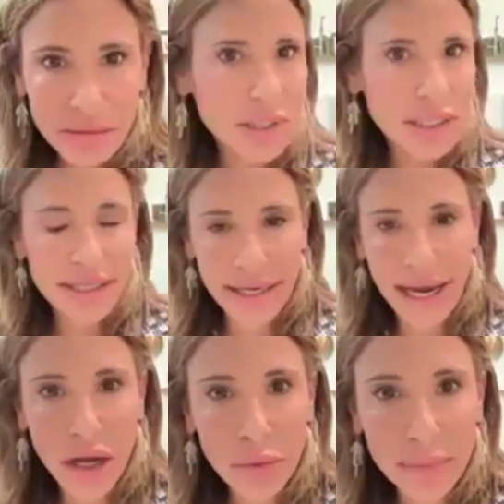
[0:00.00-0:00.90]
does it
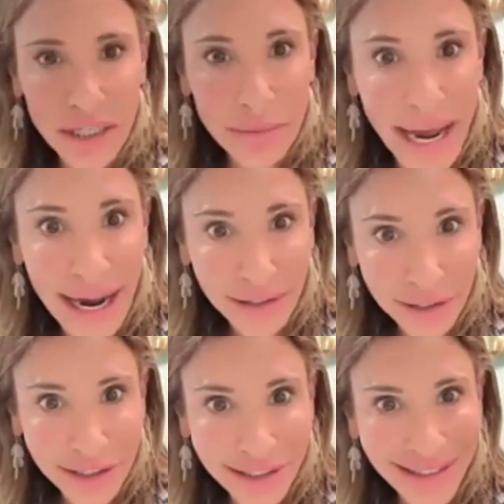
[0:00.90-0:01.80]
help to
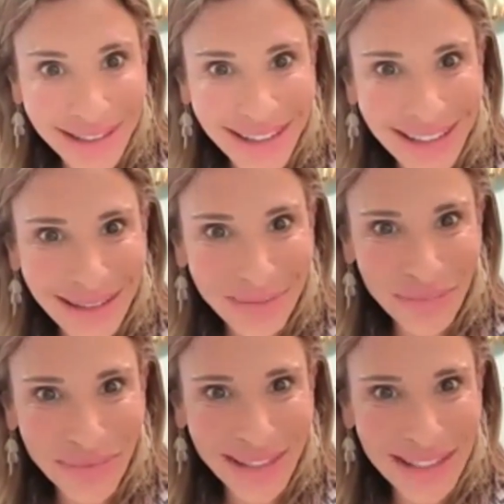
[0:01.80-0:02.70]
match
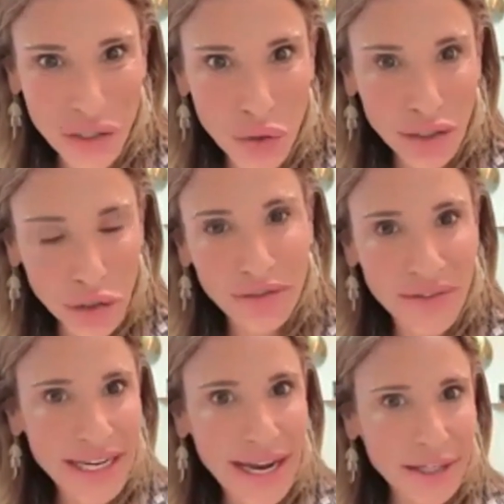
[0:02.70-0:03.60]
the structure of the
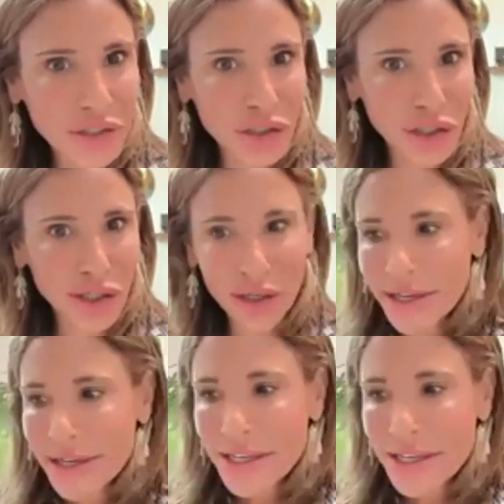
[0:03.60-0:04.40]
data? Sure.